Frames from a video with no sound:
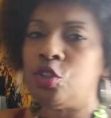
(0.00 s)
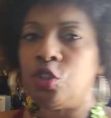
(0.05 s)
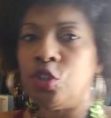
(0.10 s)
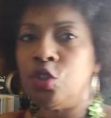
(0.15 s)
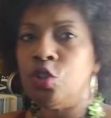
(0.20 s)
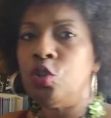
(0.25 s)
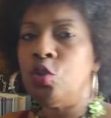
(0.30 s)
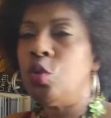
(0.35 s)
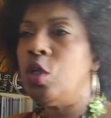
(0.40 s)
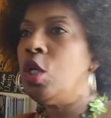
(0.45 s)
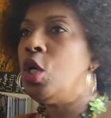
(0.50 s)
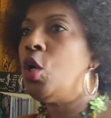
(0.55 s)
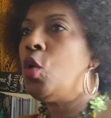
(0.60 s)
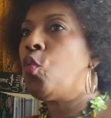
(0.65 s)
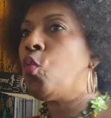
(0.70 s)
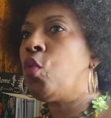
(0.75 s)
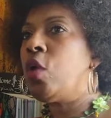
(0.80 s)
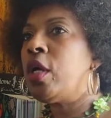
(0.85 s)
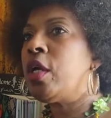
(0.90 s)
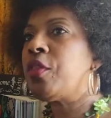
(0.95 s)
do
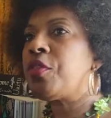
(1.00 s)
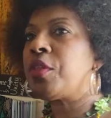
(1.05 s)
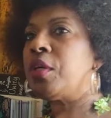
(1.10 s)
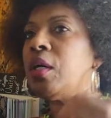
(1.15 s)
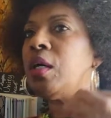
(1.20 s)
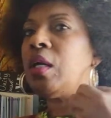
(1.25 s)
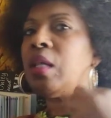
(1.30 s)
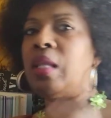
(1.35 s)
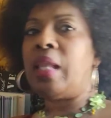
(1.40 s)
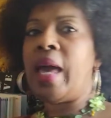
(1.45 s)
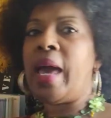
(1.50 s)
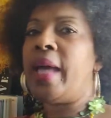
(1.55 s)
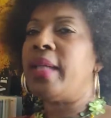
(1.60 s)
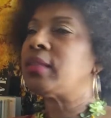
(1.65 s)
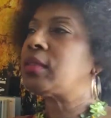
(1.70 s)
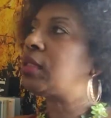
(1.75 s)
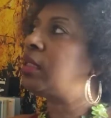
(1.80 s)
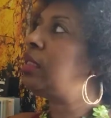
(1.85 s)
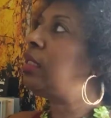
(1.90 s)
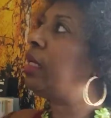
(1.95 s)
with
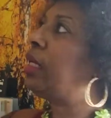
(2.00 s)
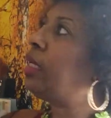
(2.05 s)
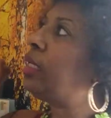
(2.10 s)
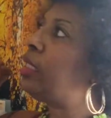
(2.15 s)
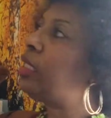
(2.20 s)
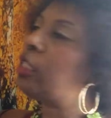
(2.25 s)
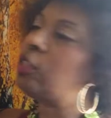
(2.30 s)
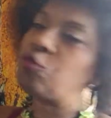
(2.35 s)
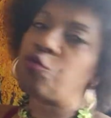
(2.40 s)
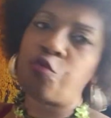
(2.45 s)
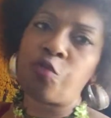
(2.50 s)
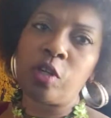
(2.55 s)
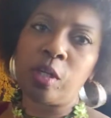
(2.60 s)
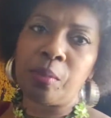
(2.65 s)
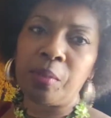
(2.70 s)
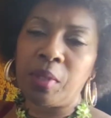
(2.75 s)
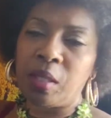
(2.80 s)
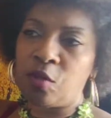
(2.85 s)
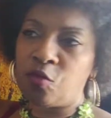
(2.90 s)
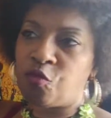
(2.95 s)
Alaskan Indians
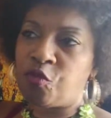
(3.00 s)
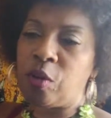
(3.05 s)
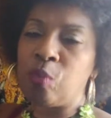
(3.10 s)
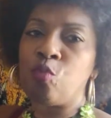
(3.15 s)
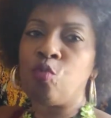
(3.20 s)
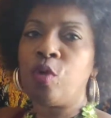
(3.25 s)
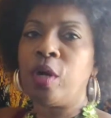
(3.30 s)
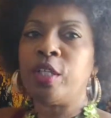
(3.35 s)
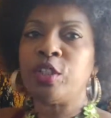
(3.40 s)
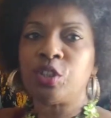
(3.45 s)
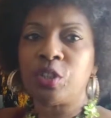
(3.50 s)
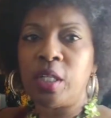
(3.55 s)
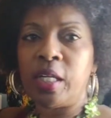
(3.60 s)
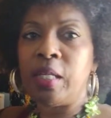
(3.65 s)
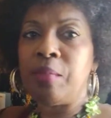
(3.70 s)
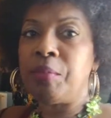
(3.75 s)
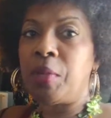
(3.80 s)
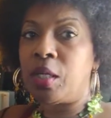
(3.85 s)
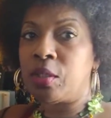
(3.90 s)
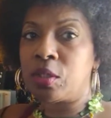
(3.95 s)
from from
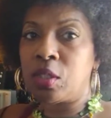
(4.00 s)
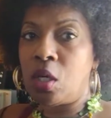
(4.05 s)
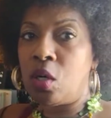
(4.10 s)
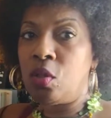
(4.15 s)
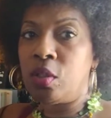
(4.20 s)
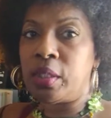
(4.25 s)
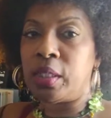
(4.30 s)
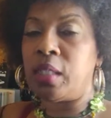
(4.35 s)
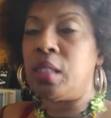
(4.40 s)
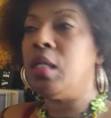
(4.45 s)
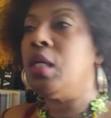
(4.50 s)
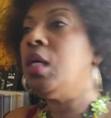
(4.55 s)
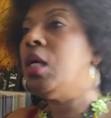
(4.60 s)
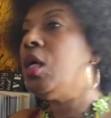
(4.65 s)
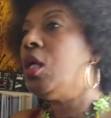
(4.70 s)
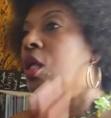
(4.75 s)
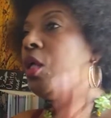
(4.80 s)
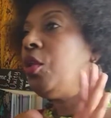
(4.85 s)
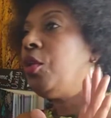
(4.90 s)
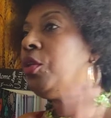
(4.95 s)
Russia and Mongolia.
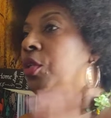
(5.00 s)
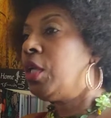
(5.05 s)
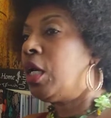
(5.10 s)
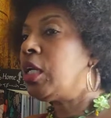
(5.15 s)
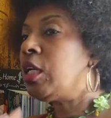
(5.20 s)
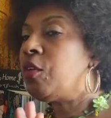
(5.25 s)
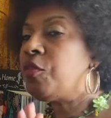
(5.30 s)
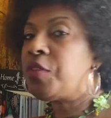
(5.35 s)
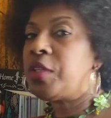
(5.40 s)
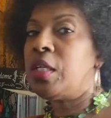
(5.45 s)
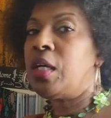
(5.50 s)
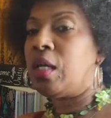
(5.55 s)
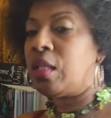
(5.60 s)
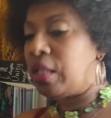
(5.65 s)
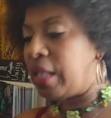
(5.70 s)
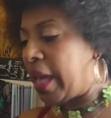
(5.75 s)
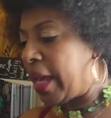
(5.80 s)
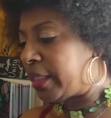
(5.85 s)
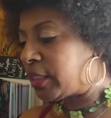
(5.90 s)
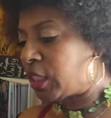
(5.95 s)
None of the
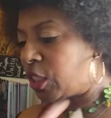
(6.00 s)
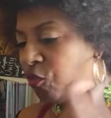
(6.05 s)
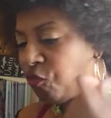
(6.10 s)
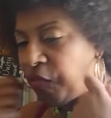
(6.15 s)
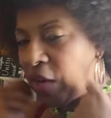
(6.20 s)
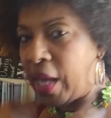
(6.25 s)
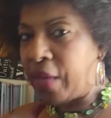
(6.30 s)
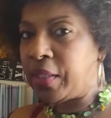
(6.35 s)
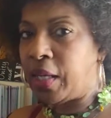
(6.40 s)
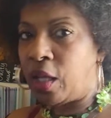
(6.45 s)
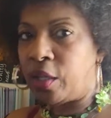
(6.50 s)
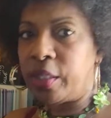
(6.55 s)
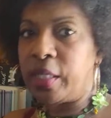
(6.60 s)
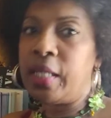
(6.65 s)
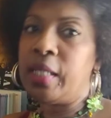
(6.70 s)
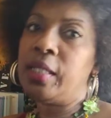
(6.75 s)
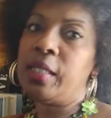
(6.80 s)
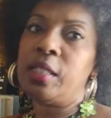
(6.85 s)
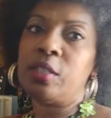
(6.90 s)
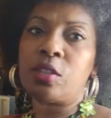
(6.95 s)
Alaskan five dollar
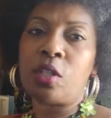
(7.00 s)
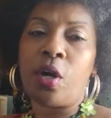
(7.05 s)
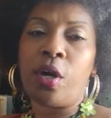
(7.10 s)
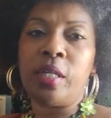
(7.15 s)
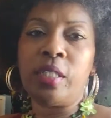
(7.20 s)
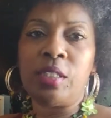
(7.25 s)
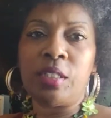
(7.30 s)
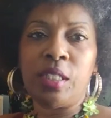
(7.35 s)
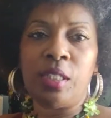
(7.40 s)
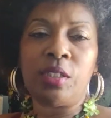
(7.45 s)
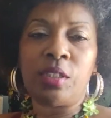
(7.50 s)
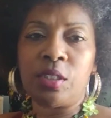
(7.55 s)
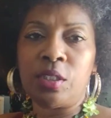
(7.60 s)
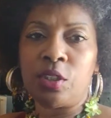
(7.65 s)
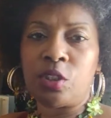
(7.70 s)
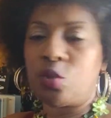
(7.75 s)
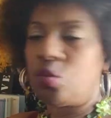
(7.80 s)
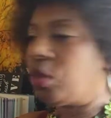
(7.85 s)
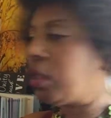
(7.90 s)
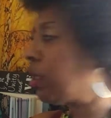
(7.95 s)
Indians are
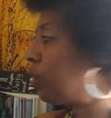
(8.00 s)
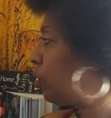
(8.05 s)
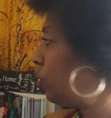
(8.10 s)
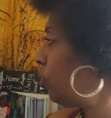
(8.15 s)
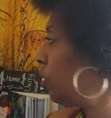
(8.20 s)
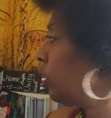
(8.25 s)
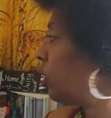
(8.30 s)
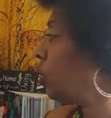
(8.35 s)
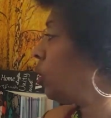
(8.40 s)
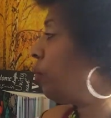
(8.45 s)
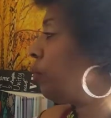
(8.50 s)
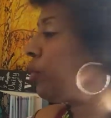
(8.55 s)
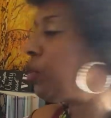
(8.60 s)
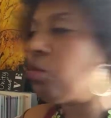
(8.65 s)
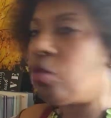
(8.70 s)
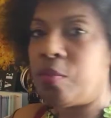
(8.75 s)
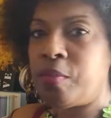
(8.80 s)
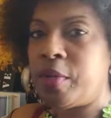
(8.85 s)
indigenous to to this to